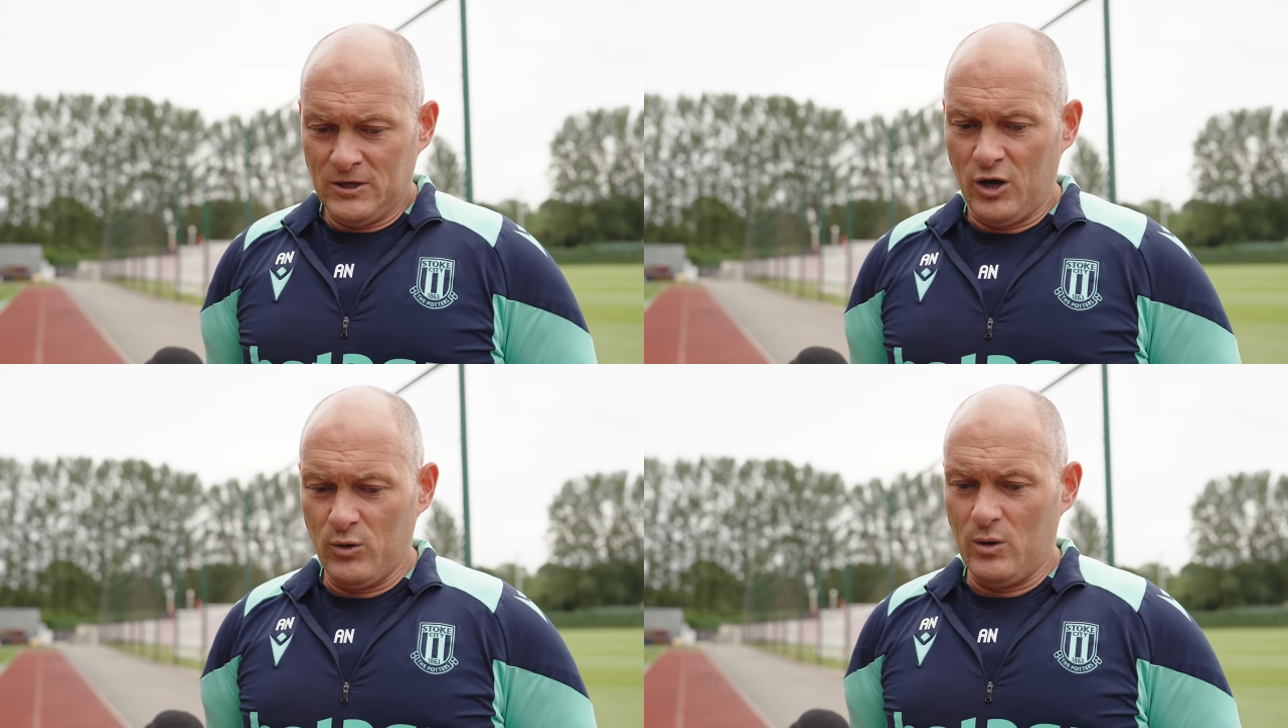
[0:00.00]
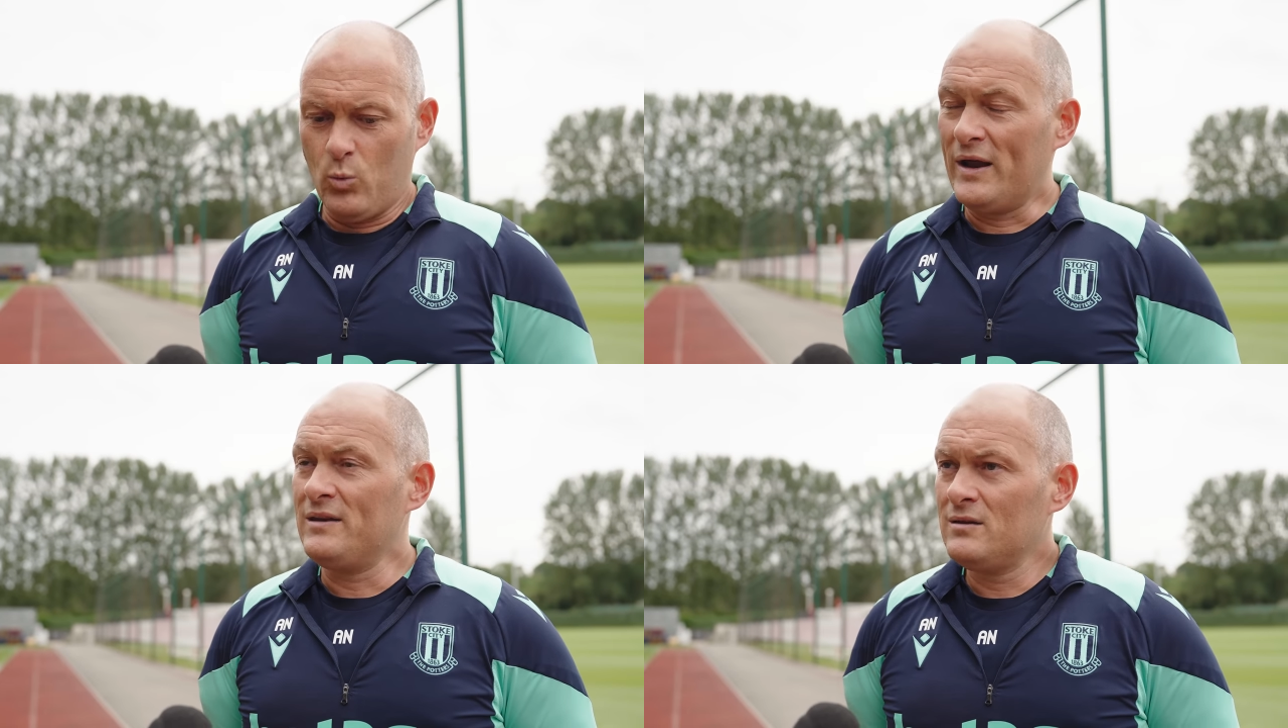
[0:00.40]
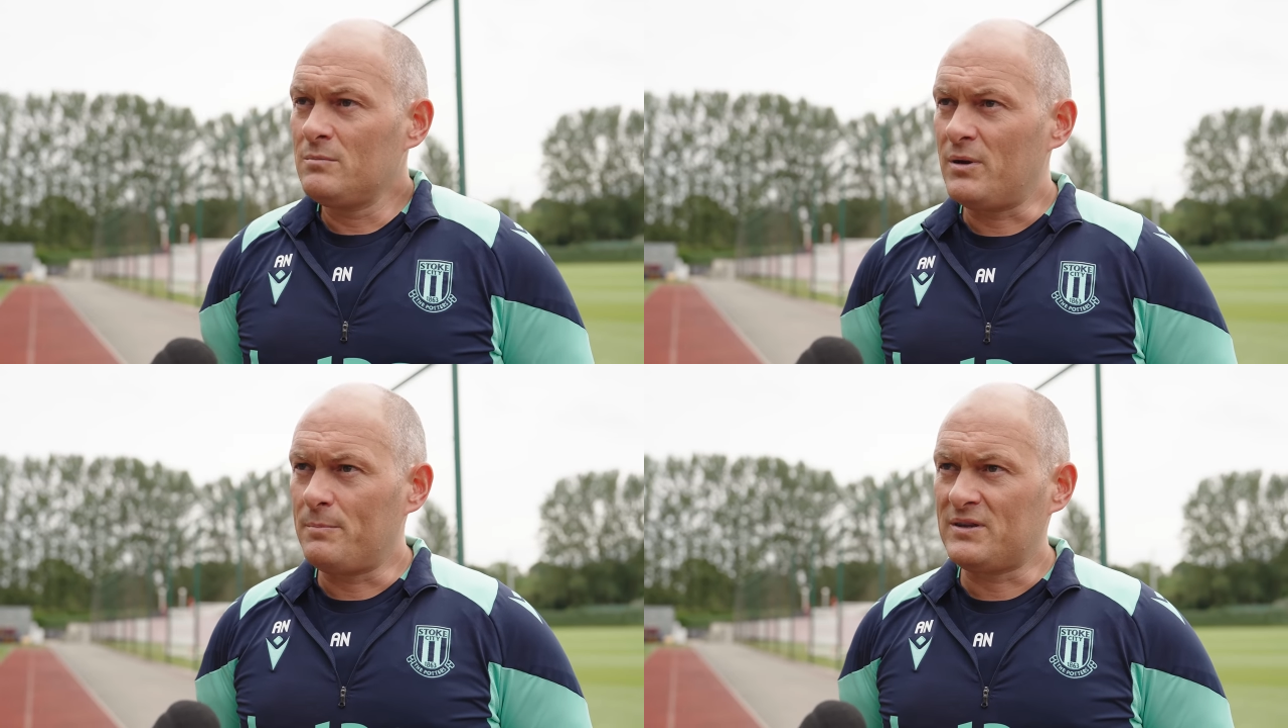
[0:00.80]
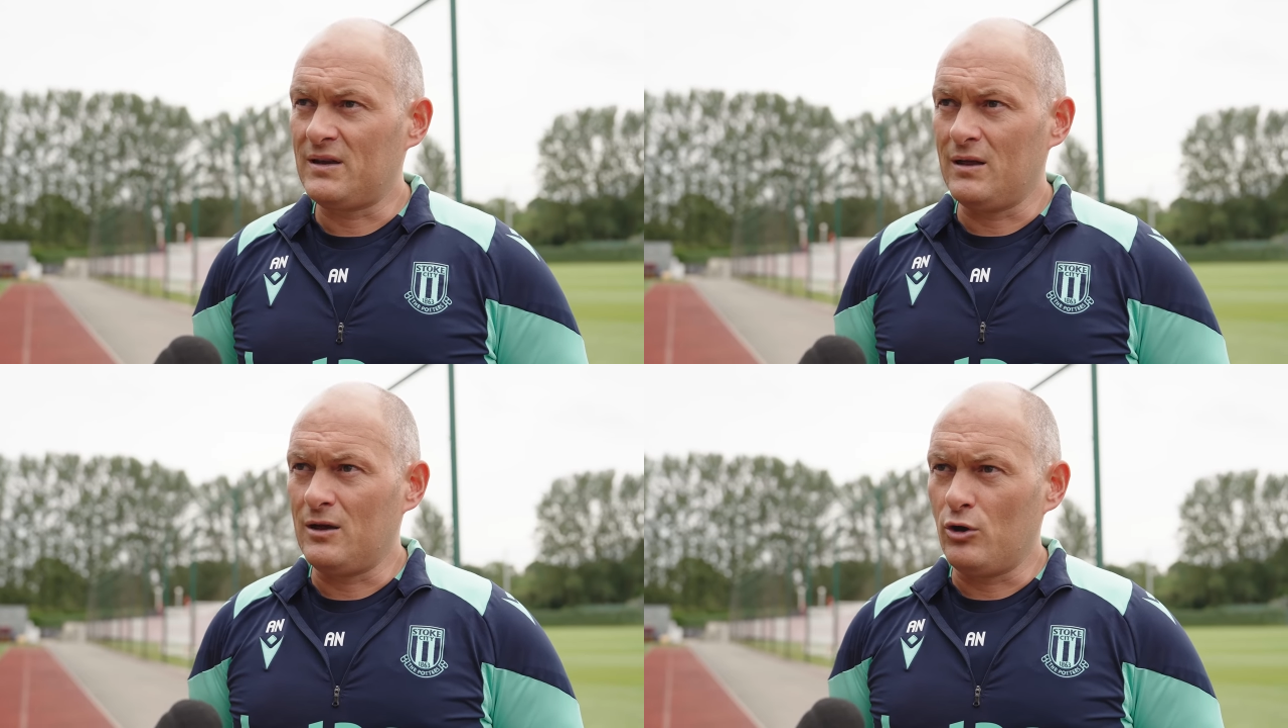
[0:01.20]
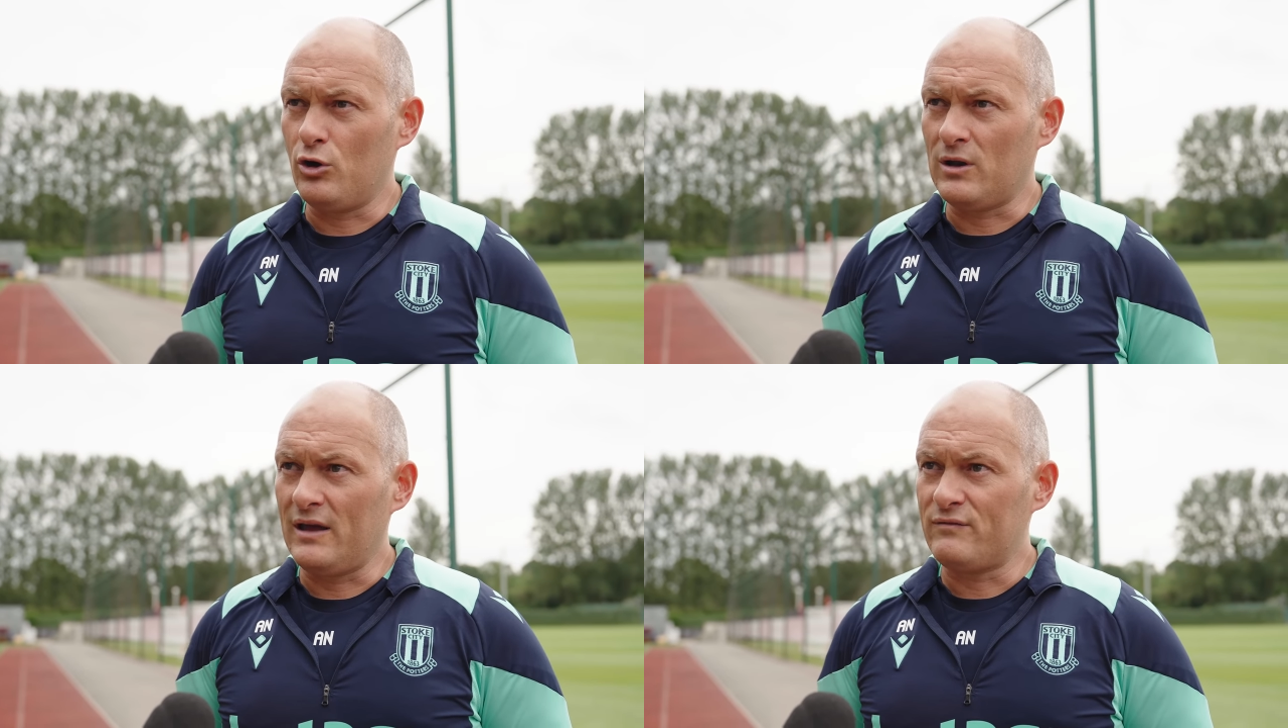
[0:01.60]
how to win, but particularly at
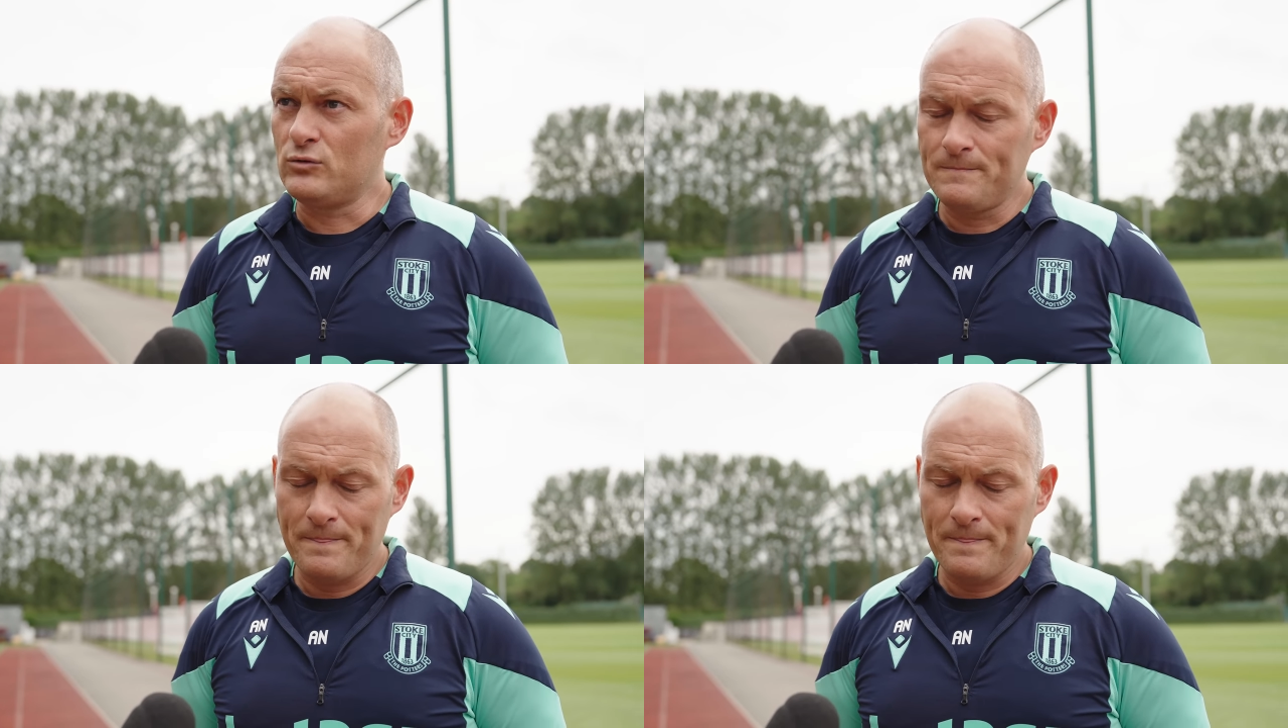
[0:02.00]
our level.